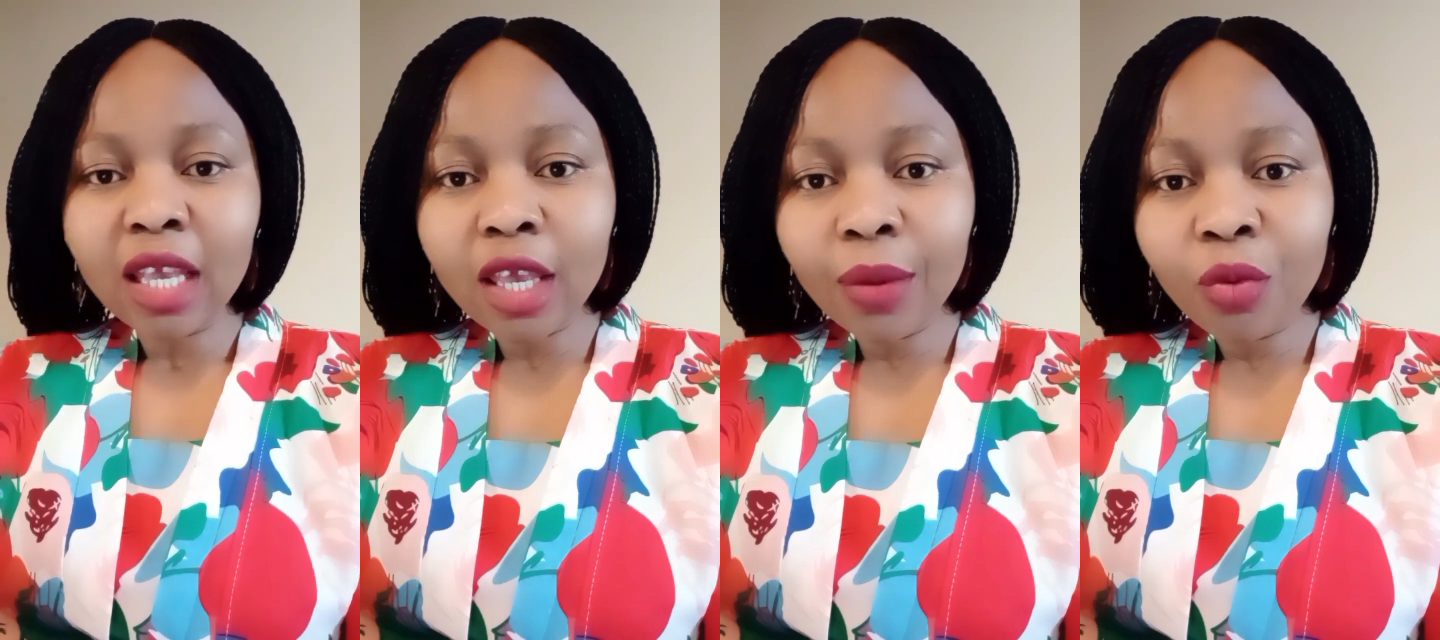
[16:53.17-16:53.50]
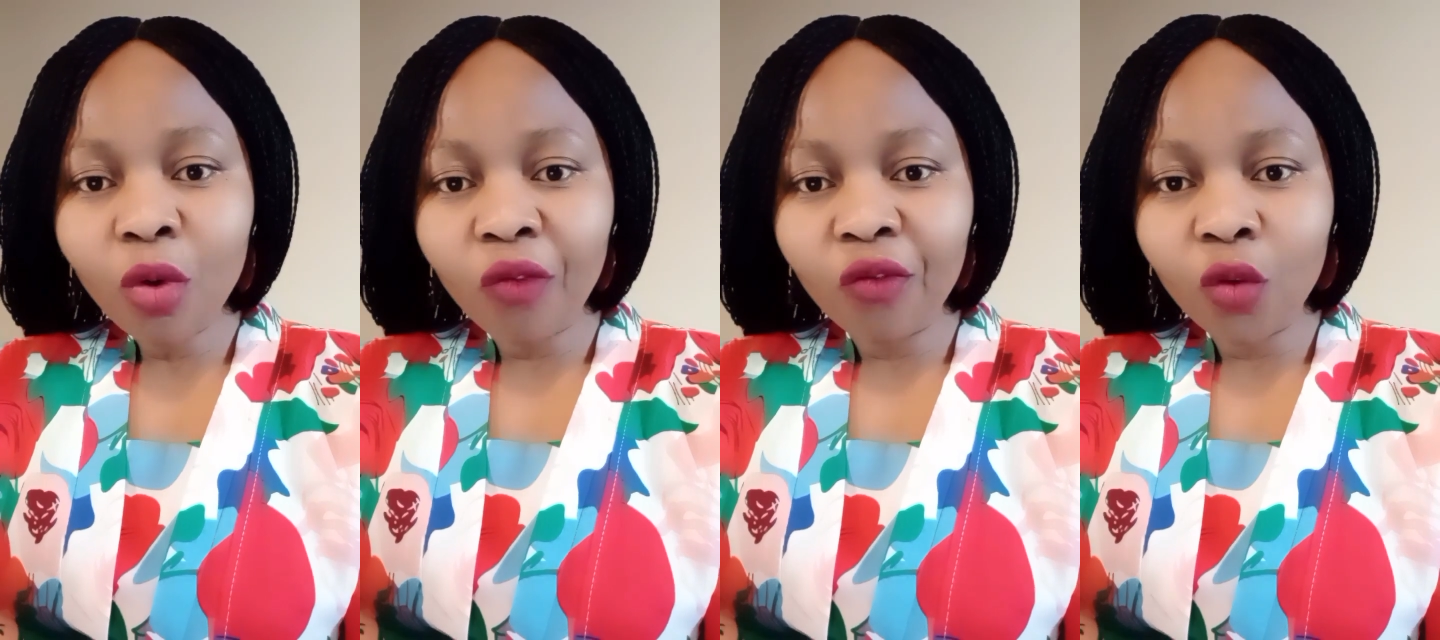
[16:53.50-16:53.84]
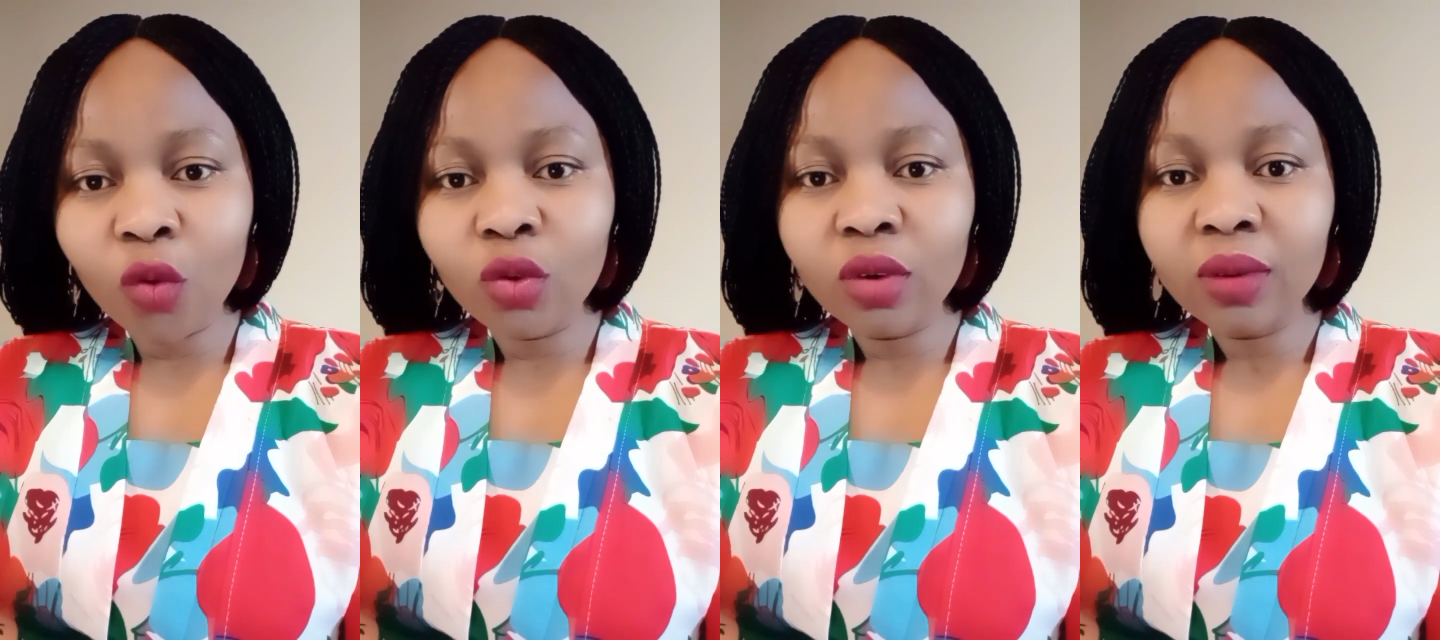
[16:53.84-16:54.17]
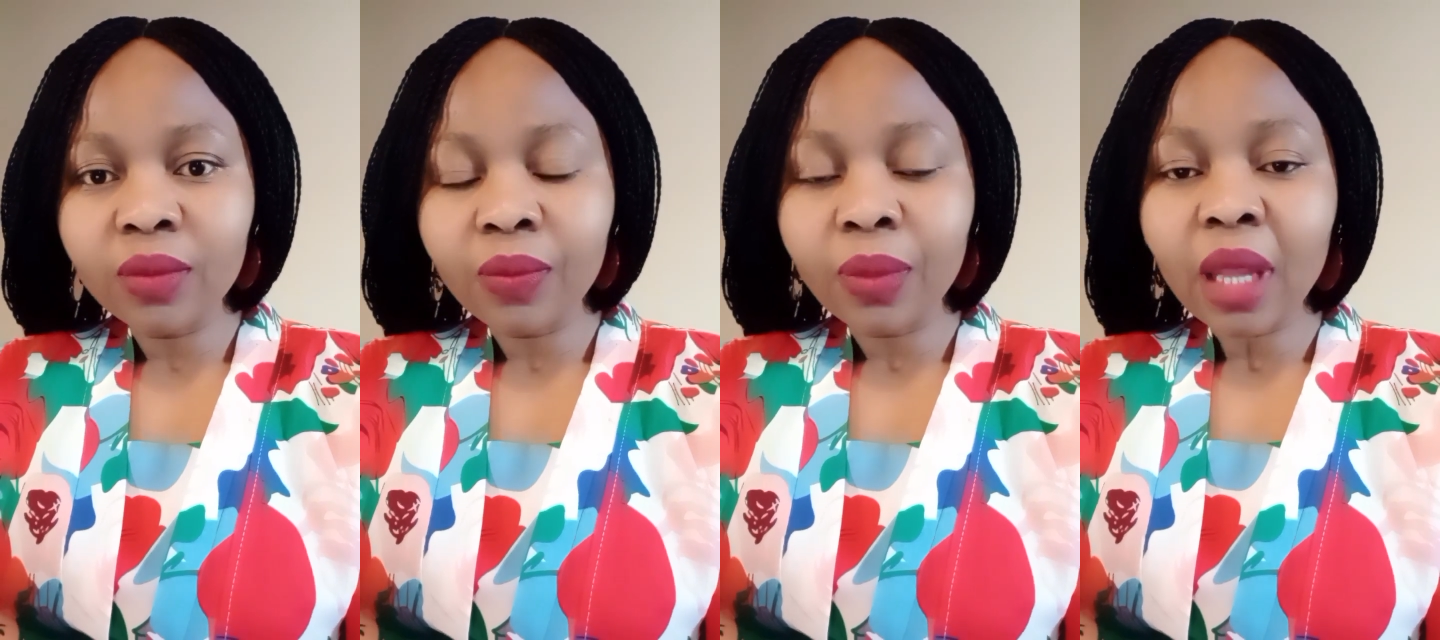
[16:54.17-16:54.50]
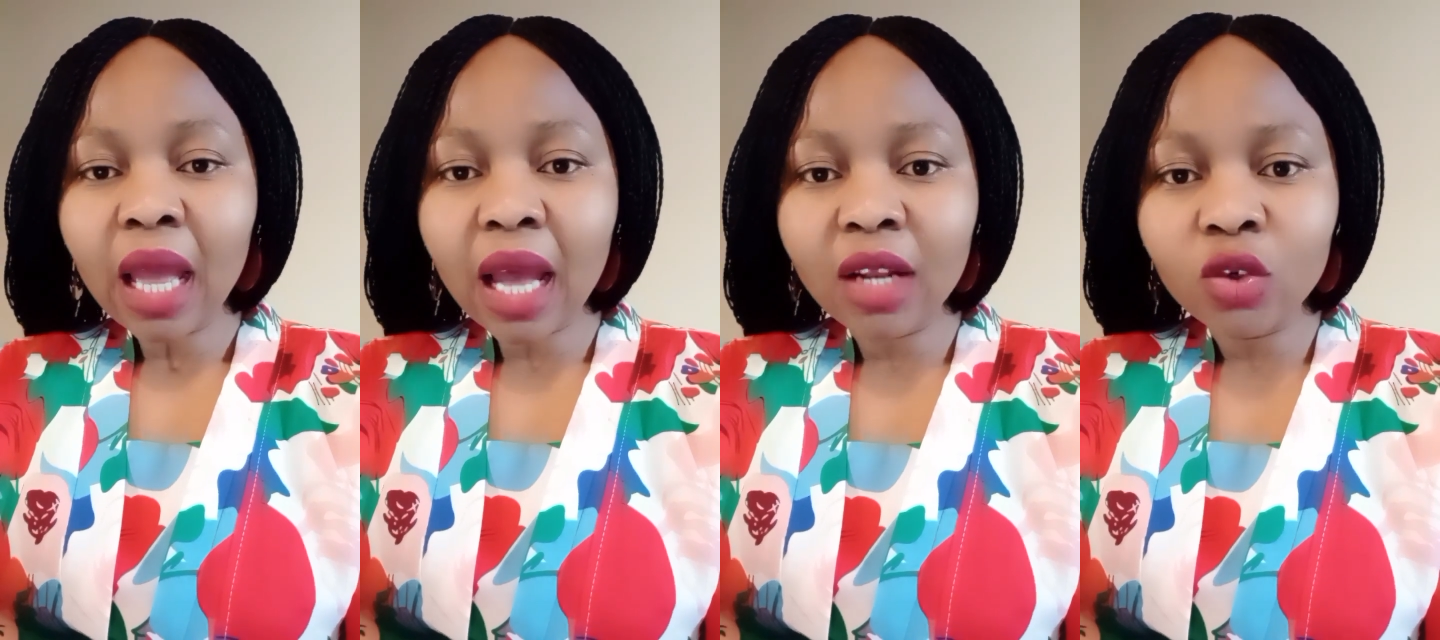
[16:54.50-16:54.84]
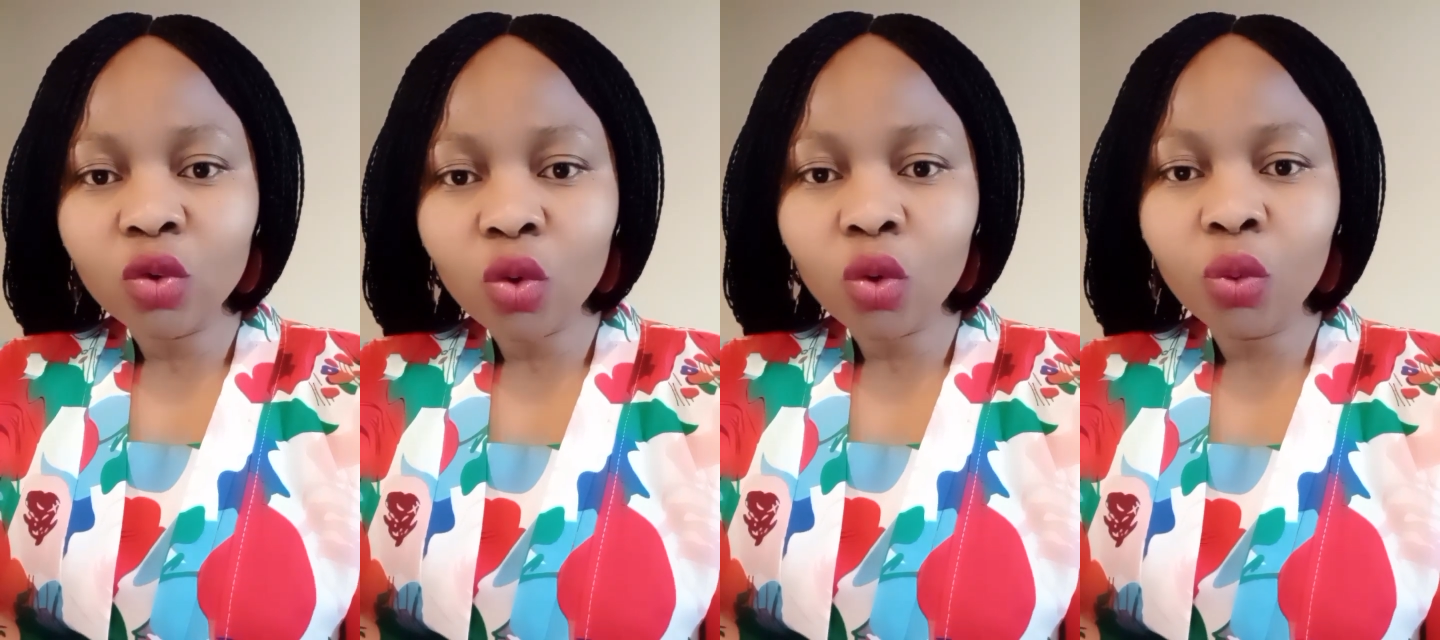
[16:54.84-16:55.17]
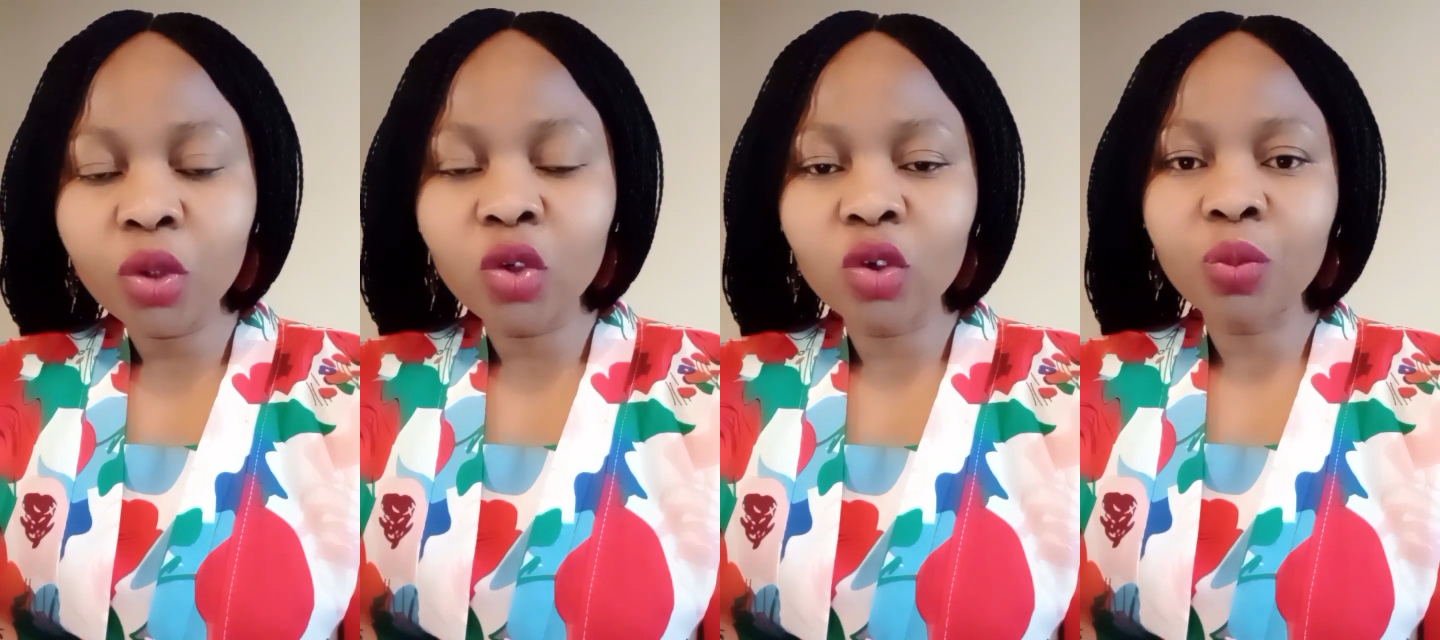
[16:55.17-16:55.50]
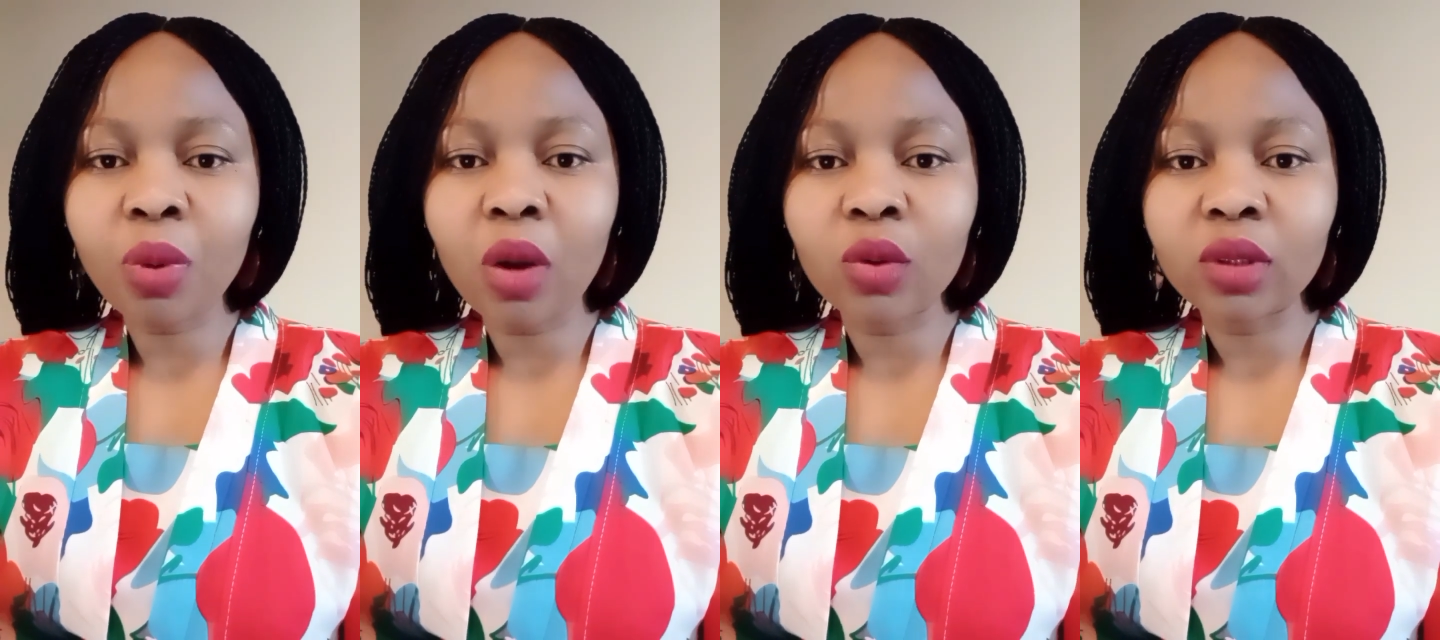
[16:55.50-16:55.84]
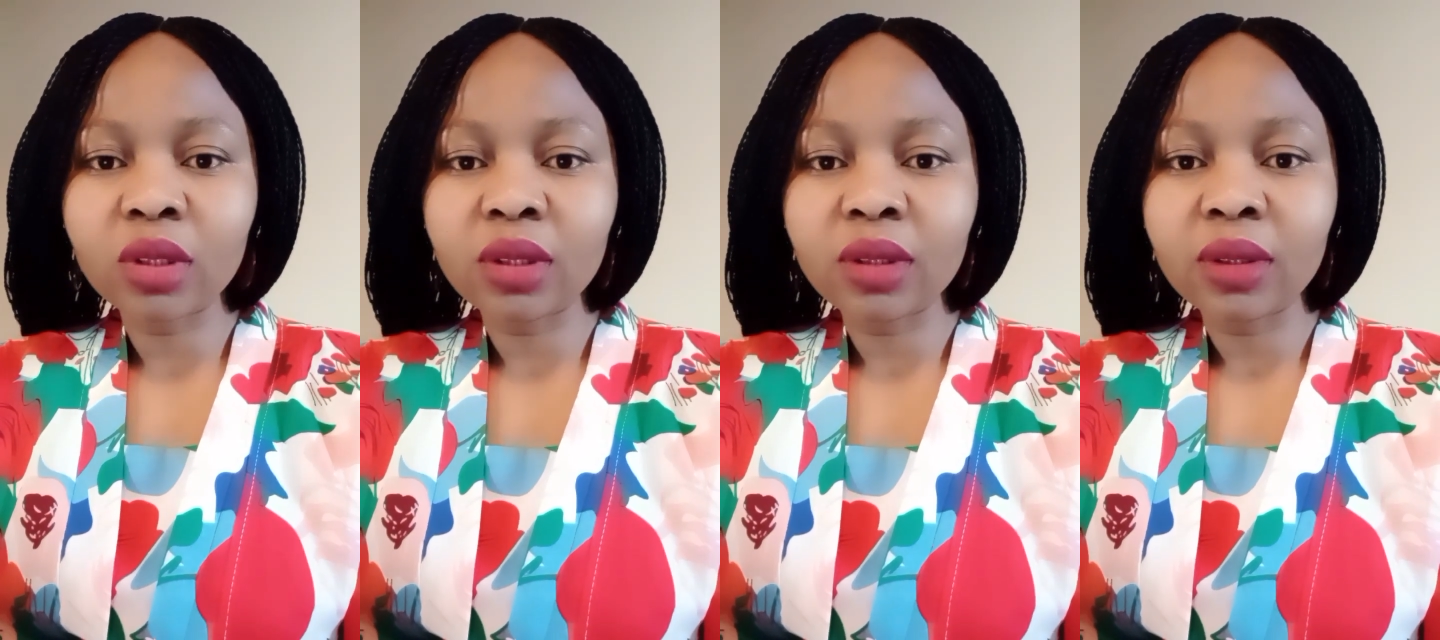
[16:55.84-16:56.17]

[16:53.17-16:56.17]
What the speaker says: Keep your phone and talk with your spouse.